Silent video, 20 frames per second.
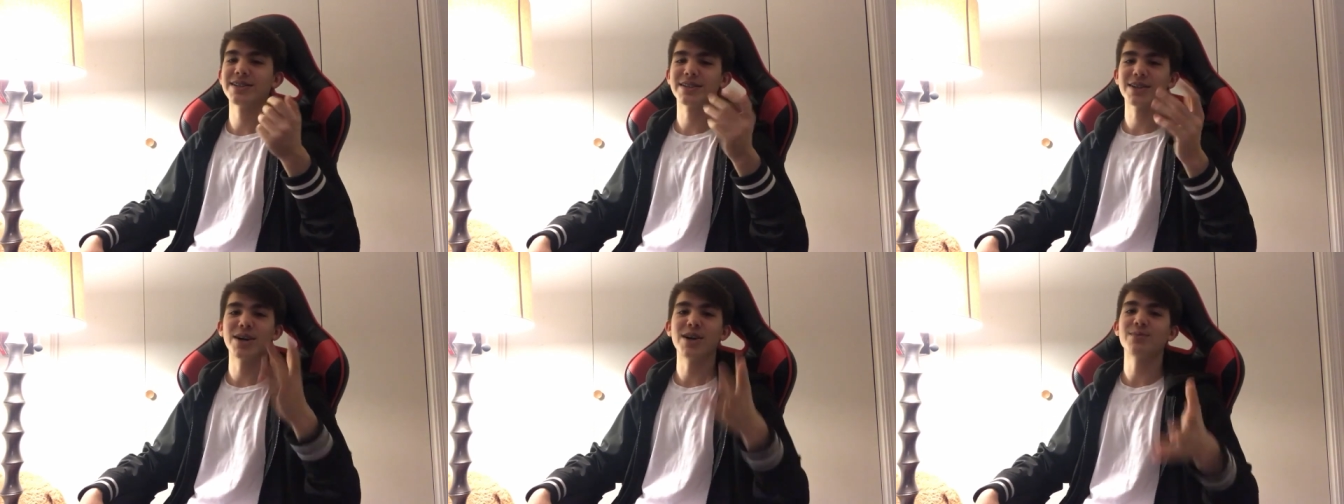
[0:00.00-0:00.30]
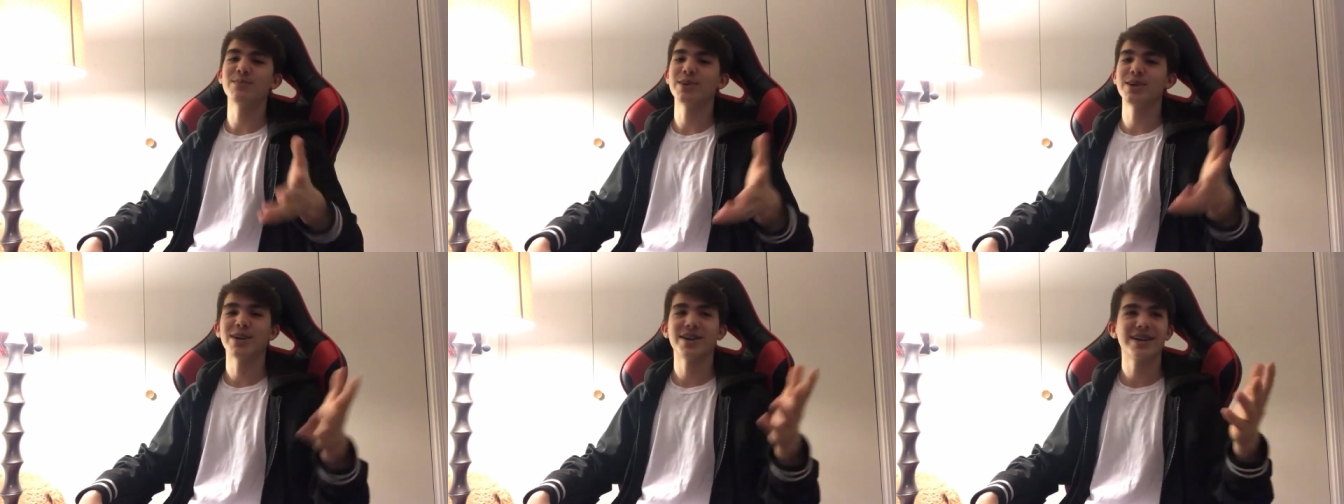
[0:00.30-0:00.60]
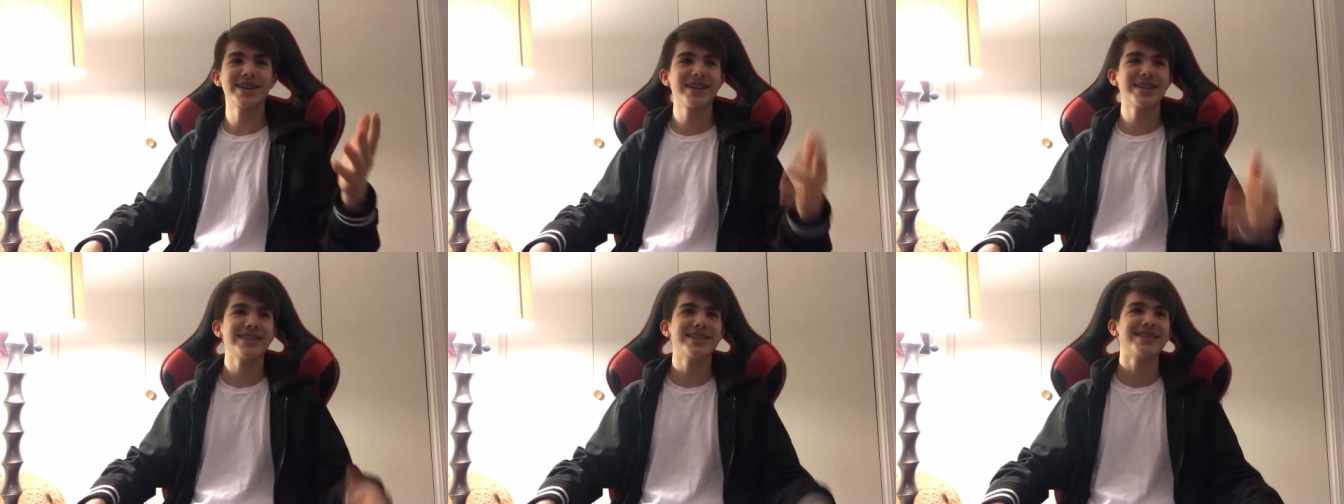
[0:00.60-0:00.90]
it's coming,
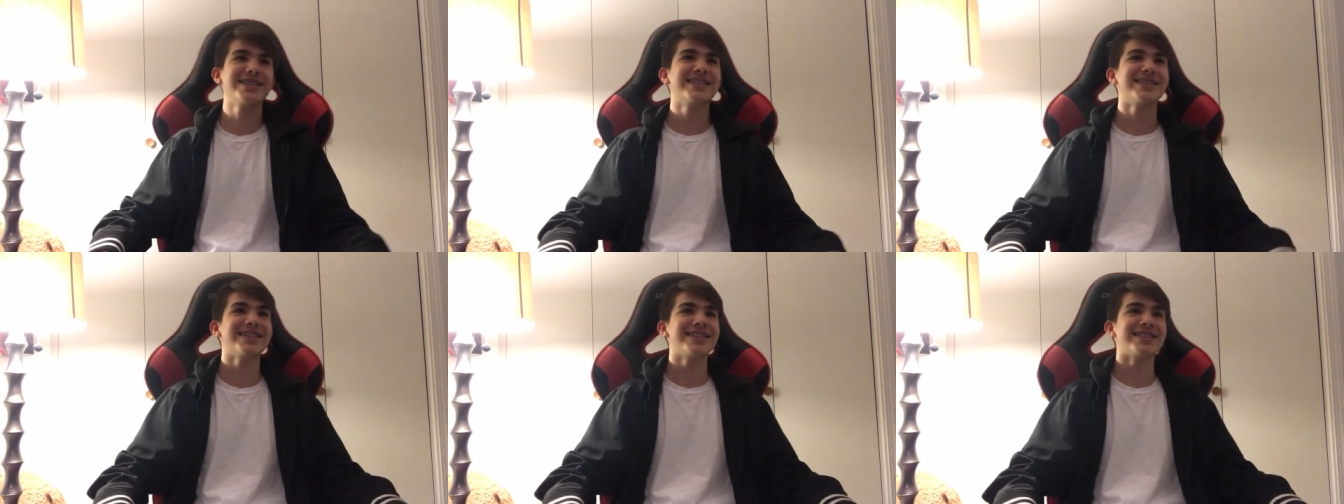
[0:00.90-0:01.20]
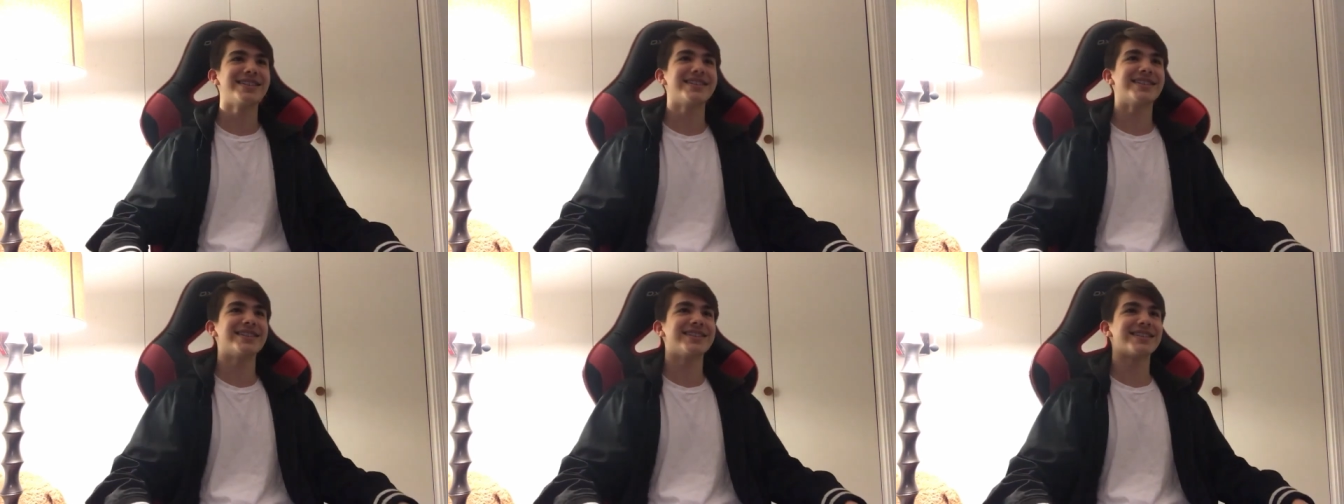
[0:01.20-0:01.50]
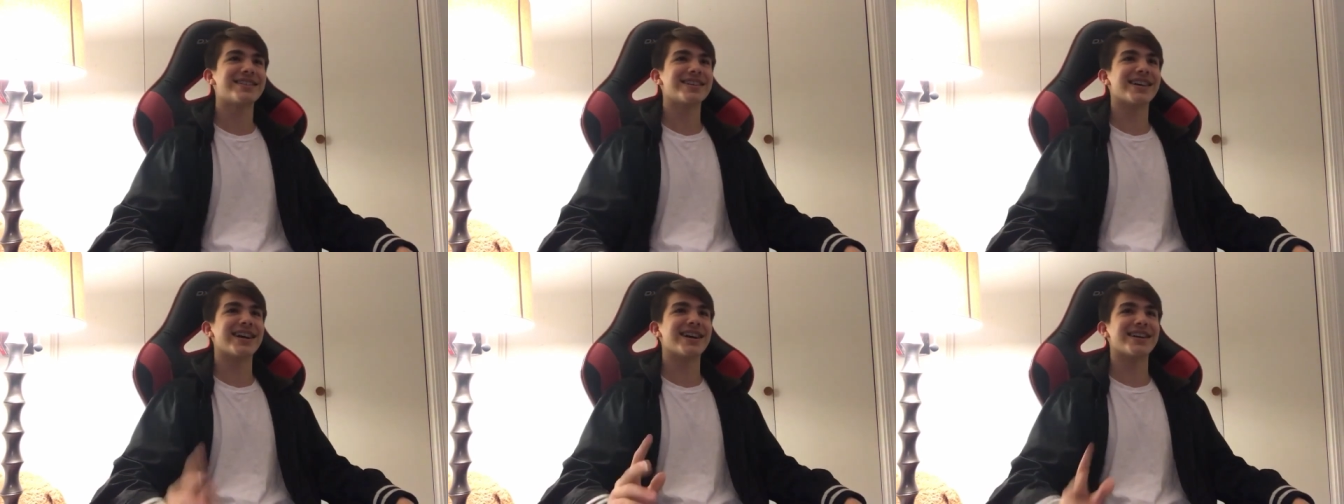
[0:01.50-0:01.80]
alright?
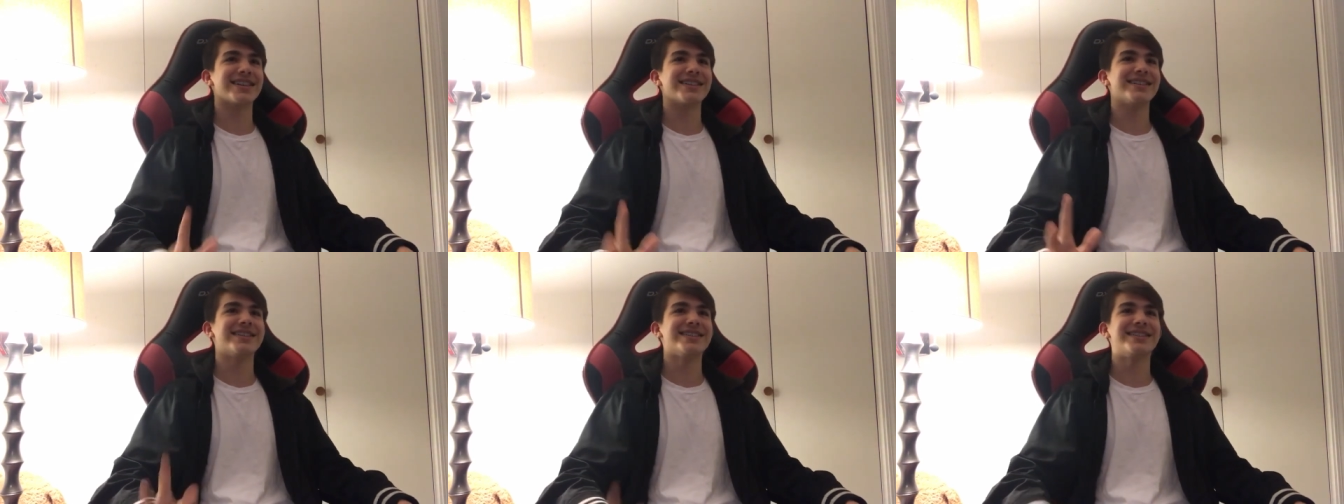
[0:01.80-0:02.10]
Got it.